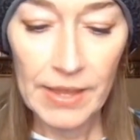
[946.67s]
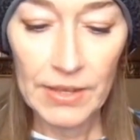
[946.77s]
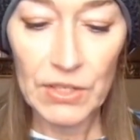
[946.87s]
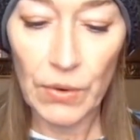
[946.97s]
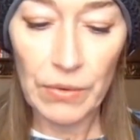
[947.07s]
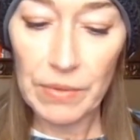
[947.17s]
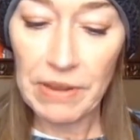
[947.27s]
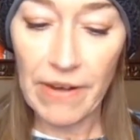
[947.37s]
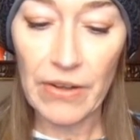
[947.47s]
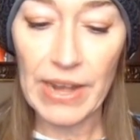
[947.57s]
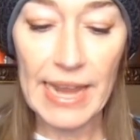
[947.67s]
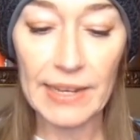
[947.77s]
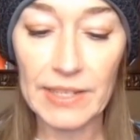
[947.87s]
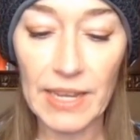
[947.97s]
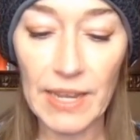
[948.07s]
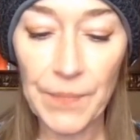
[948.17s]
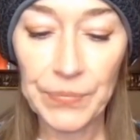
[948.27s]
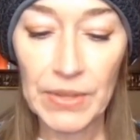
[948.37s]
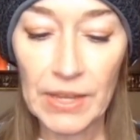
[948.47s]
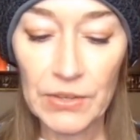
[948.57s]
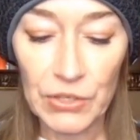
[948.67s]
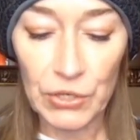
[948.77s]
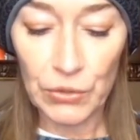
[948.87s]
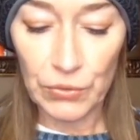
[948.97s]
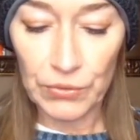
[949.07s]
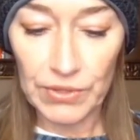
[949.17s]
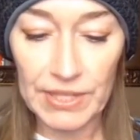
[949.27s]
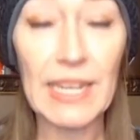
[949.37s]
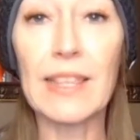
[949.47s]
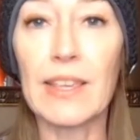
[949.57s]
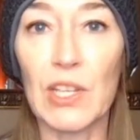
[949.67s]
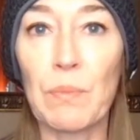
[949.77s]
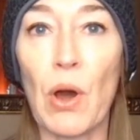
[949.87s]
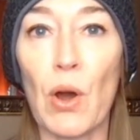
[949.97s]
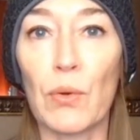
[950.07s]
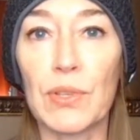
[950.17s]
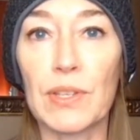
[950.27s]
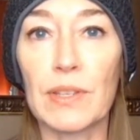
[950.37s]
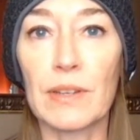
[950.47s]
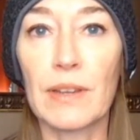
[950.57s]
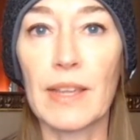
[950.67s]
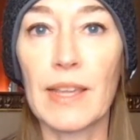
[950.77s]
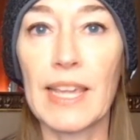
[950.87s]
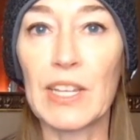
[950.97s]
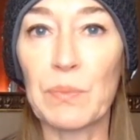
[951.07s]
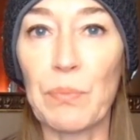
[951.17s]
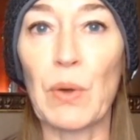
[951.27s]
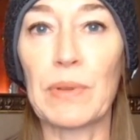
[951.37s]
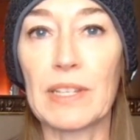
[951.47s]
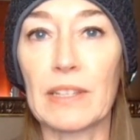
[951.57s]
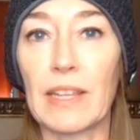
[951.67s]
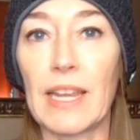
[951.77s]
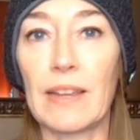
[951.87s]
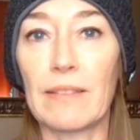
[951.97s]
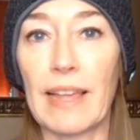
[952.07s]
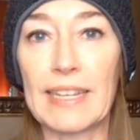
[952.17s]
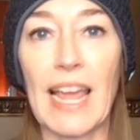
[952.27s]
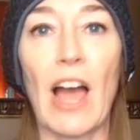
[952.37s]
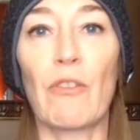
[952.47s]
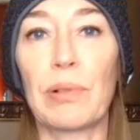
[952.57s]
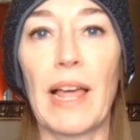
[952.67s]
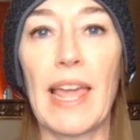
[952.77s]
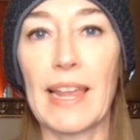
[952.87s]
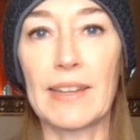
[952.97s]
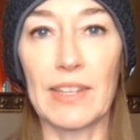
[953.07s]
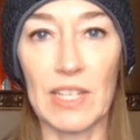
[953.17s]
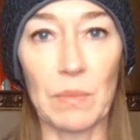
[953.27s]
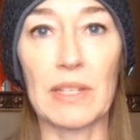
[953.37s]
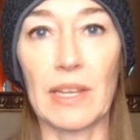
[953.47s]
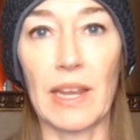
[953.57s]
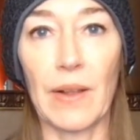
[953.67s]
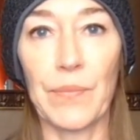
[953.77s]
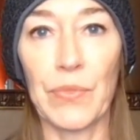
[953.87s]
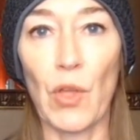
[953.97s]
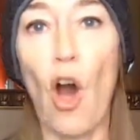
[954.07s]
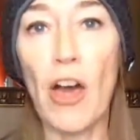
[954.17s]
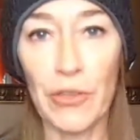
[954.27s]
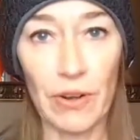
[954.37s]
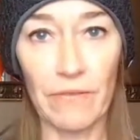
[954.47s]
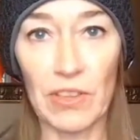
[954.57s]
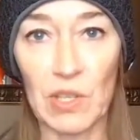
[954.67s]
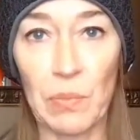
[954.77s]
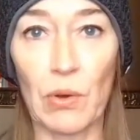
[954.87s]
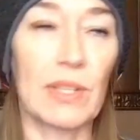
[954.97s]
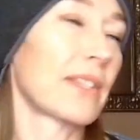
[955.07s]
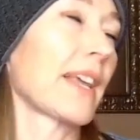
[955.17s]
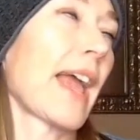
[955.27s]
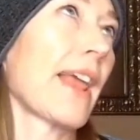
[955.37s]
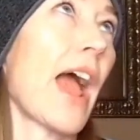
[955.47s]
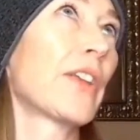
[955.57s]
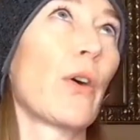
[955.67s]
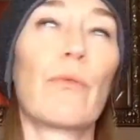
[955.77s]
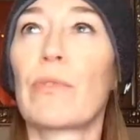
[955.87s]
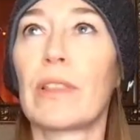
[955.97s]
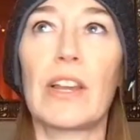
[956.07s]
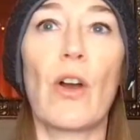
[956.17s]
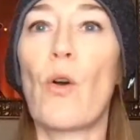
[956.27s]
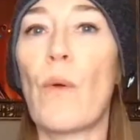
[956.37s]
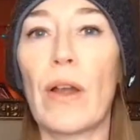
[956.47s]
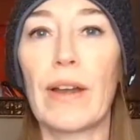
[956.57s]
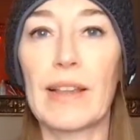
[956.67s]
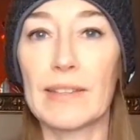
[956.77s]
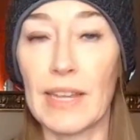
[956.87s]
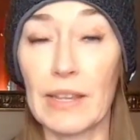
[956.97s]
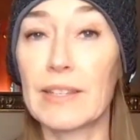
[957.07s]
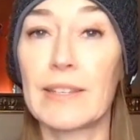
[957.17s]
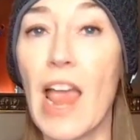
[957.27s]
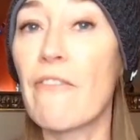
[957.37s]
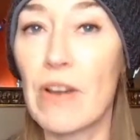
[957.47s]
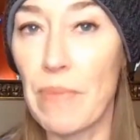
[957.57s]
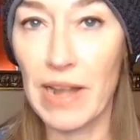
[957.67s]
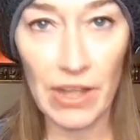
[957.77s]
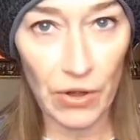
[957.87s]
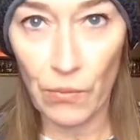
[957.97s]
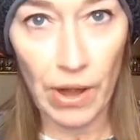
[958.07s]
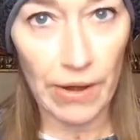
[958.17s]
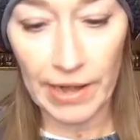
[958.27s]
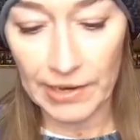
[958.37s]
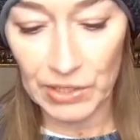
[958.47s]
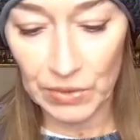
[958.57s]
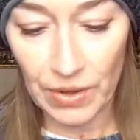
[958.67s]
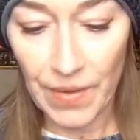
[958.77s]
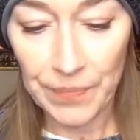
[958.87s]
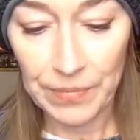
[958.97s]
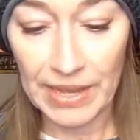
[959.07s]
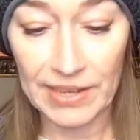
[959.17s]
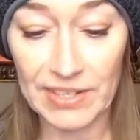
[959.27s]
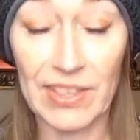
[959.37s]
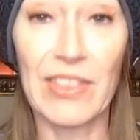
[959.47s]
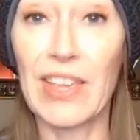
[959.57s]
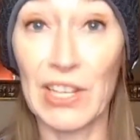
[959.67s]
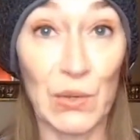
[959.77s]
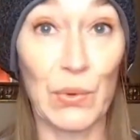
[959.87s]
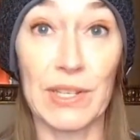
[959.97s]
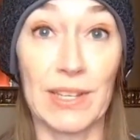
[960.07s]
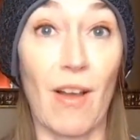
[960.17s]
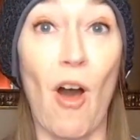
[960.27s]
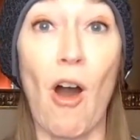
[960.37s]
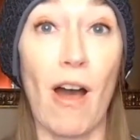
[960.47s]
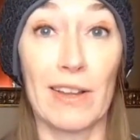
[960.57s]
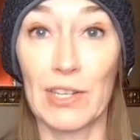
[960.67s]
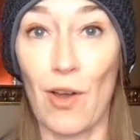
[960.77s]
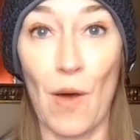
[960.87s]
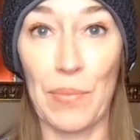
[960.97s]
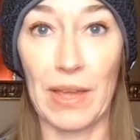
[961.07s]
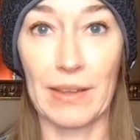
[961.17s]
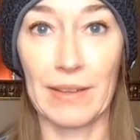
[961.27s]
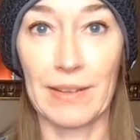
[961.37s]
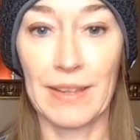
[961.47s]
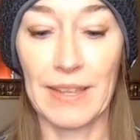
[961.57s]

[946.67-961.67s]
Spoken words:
So it would be very easy to see this post. He's purposely like downplaying and dismissing the author of this post. That's like, I don't really know where it is. It's everybody knew where it is because this was a hot topic.